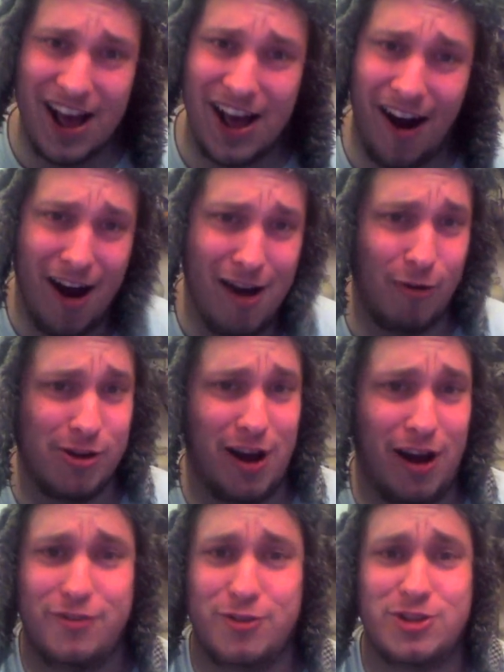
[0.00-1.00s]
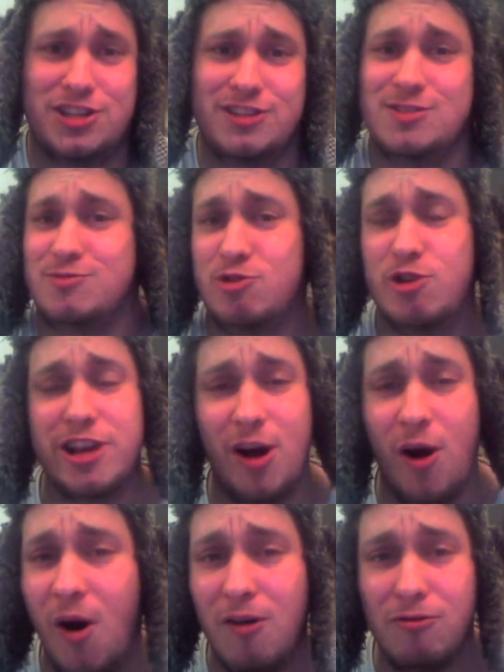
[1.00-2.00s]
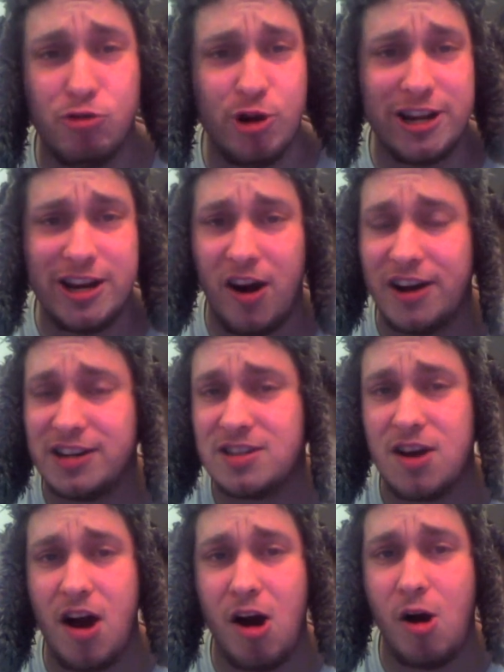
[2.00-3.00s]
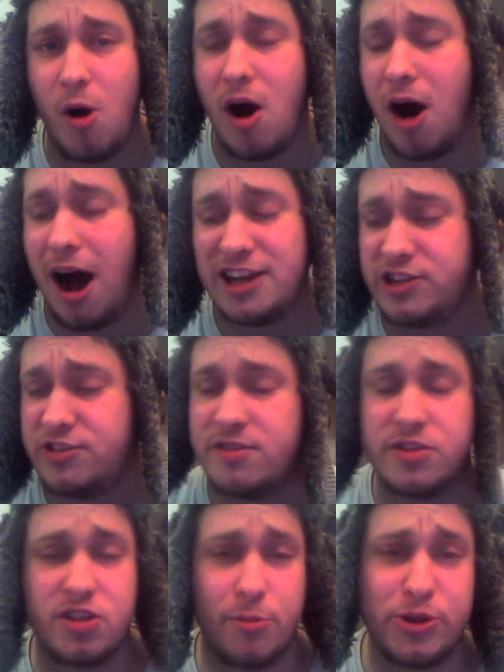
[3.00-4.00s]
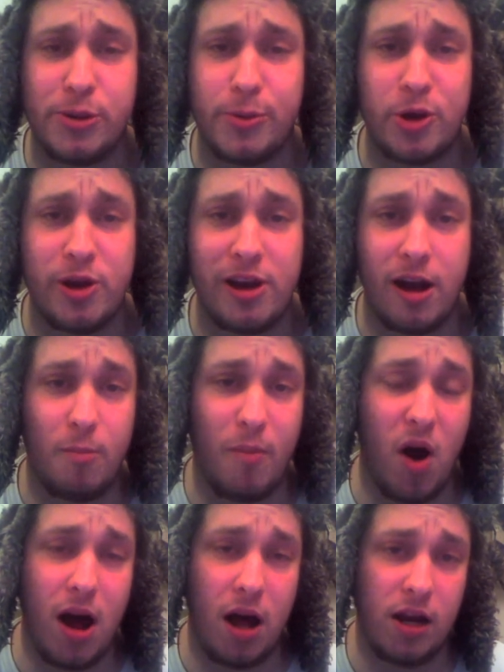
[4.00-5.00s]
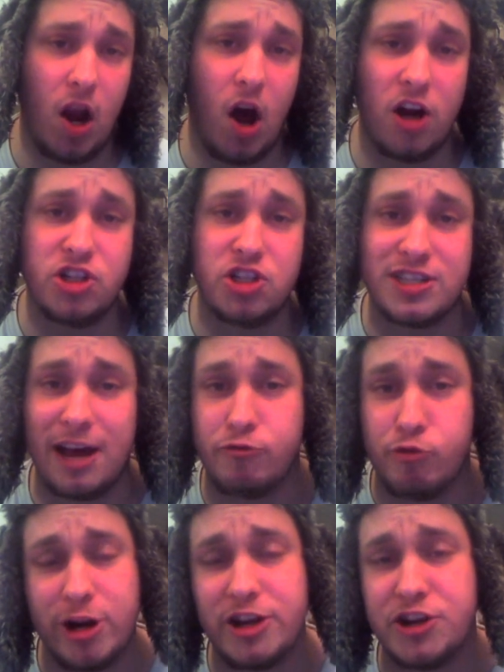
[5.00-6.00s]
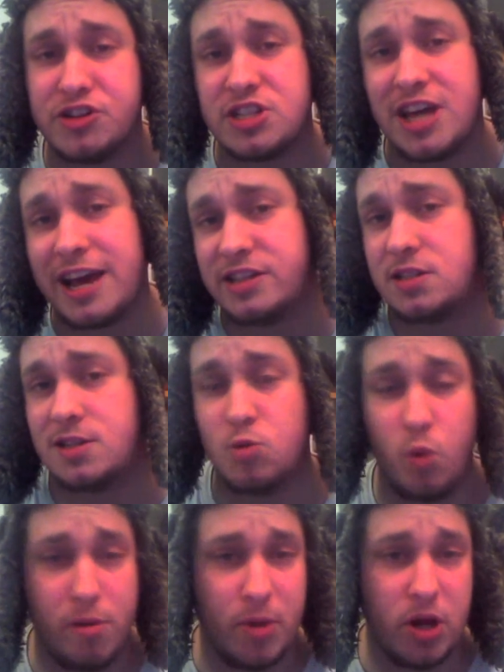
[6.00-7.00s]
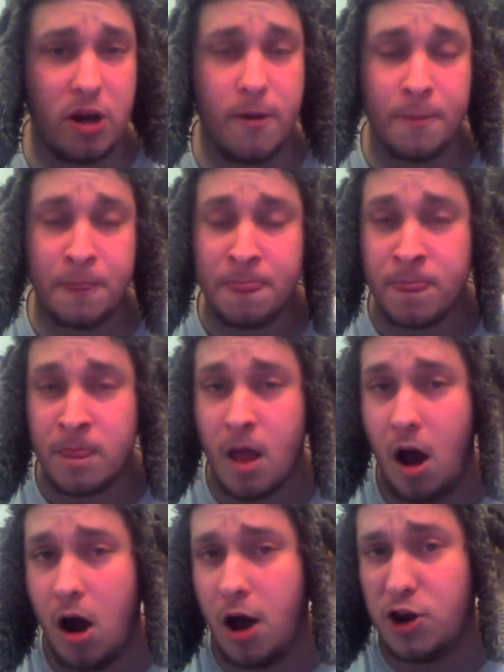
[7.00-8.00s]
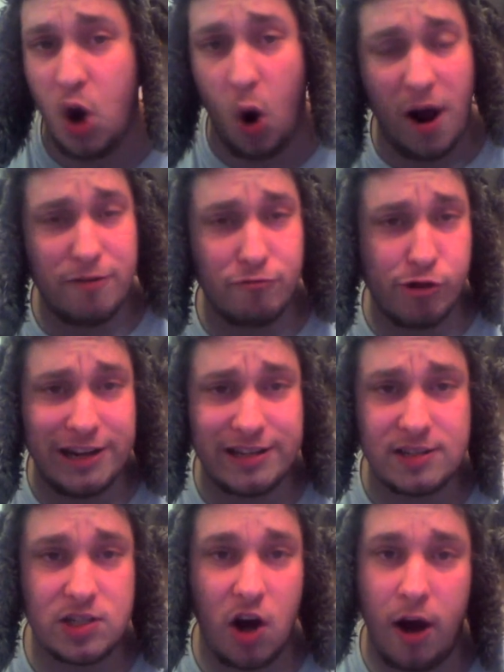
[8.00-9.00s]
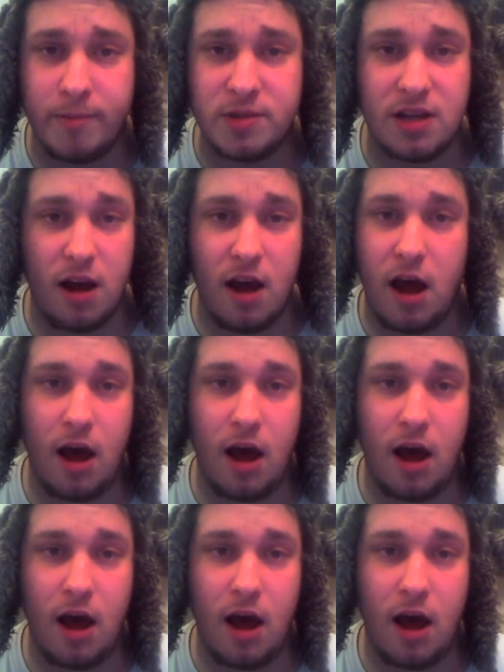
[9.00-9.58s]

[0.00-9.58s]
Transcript: I thought she was really hot, really nice girl. I actually think the WWE at large has had really good taste in women. Not in recent times.